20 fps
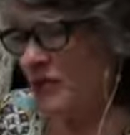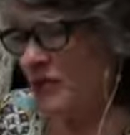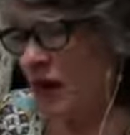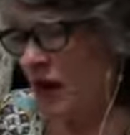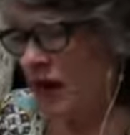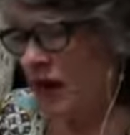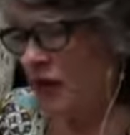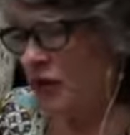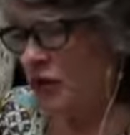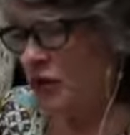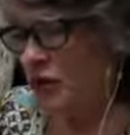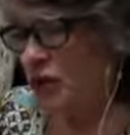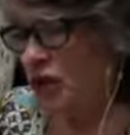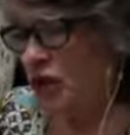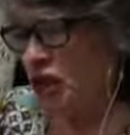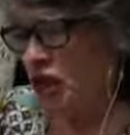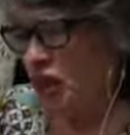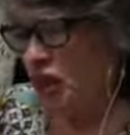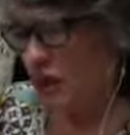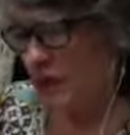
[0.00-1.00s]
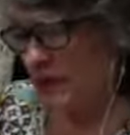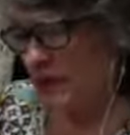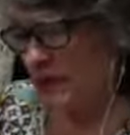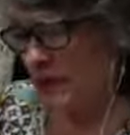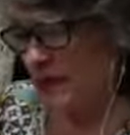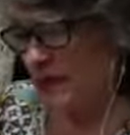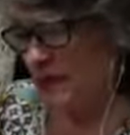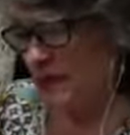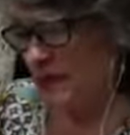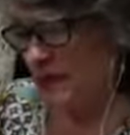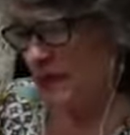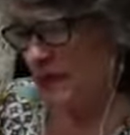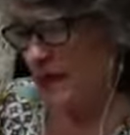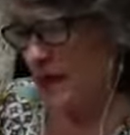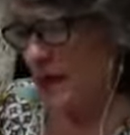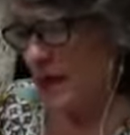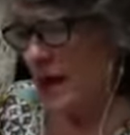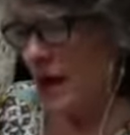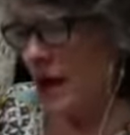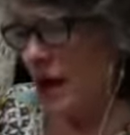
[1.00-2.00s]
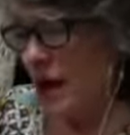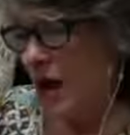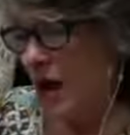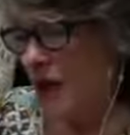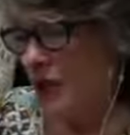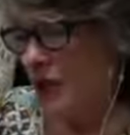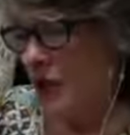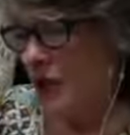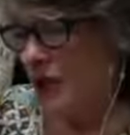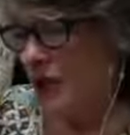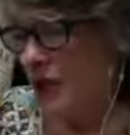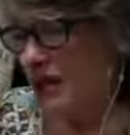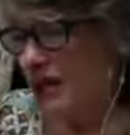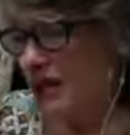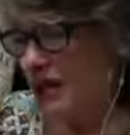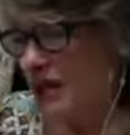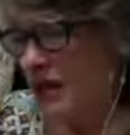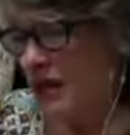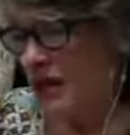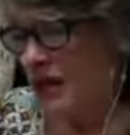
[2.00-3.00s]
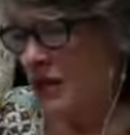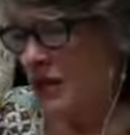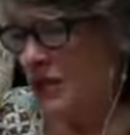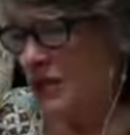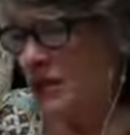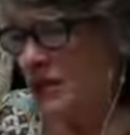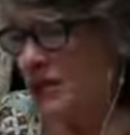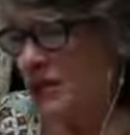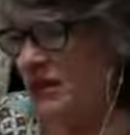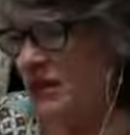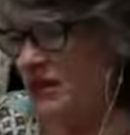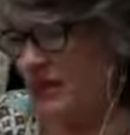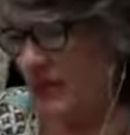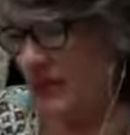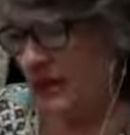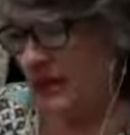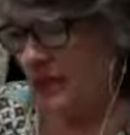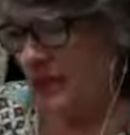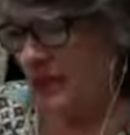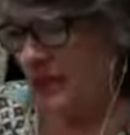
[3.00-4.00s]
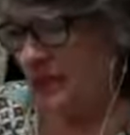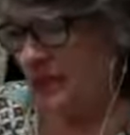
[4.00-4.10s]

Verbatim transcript: audible to humans, although the discovery was dismissed